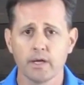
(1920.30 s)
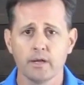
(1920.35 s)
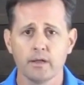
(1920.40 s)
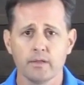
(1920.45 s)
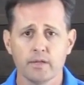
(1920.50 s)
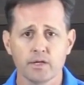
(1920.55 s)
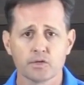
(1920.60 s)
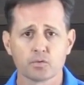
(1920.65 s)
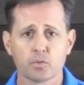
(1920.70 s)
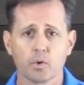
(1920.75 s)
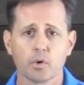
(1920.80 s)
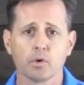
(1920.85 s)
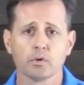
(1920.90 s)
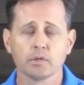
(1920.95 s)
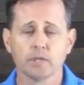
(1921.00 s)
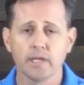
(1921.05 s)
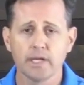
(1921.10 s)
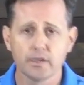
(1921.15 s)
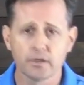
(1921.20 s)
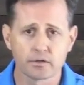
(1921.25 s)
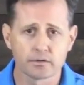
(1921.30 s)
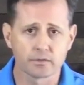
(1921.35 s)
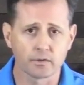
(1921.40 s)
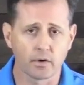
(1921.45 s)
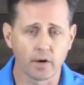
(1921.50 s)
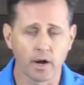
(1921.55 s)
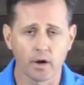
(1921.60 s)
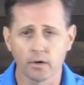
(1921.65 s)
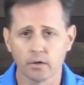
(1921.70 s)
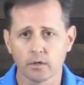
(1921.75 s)
any of these world leaders
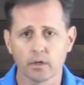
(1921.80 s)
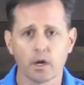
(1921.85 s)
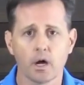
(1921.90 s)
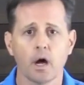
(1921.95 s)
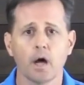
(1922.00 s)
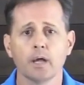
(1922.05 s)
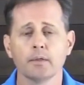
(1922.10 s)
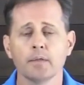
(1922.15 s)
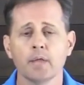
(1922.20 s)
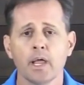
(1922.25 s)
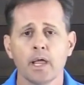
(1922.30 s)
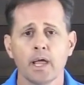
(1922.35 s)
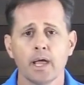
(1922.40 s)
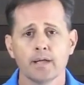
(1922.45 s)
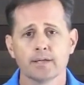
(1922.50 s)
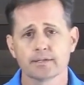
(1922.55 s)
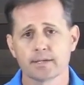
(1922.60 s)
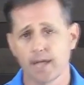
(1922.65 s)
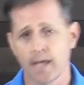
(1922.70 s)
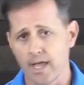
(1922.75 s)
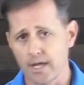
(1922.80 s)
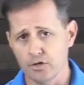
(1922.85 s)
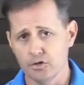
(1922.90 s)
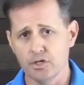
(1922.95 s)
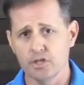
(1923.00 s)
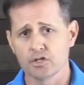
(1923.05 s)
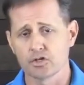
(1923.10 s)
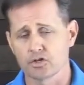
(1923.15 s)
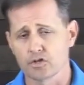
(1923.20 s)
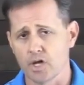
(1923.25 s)
or Erdogan and say, hey, you
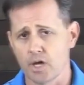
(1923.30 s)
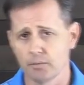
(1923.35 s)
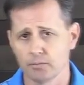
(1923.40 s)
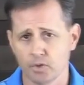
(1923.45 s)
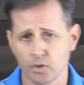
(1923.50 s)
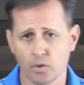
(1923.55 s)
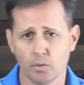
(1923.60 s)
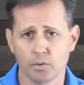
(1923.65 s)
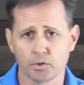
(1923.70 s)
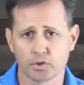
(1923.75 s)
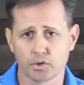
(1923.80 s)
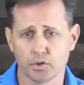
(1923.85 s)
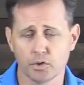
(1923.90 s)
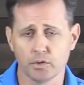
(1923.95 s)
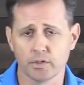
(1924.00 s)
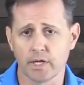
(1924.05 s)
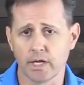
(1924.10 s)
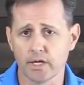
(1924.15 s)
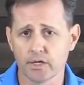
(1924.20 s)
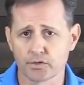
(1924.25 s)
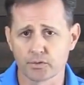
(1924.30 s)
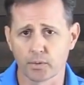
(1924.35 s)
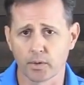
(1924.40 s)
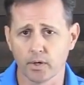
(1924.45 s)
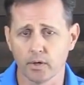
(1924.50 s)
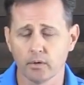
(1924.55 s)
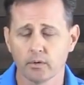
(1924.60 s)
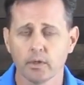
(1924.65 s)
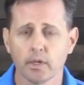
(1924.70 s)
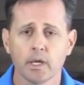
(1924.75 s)
need to stop doing what you're doing to
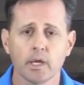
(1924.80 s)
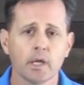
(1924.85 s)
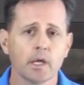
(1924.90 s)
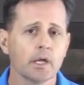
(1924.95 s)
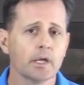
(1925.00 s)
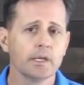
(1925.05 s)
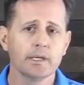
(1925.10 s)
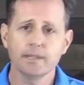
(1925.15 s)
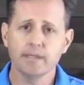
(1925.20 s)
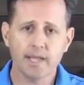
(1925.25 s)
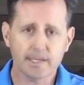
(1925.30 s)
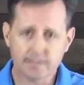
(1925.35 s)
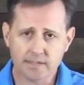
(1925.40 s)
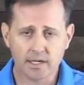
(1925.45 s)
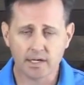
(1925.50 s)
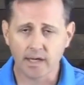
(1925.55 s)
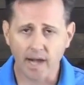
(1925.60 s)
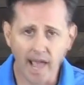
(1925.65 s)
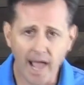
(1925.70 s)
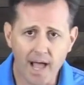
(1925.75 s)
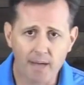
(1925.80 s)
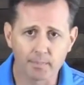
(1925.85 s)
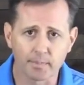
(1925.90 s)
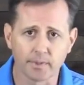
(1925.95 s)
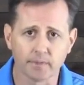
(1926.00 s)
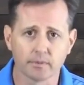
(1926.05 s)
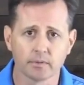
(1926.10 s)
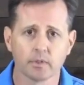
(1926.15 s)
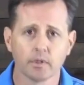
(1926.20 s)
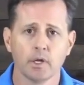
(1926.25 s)
Israel. That's not going to
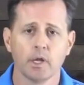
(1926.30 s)
happen.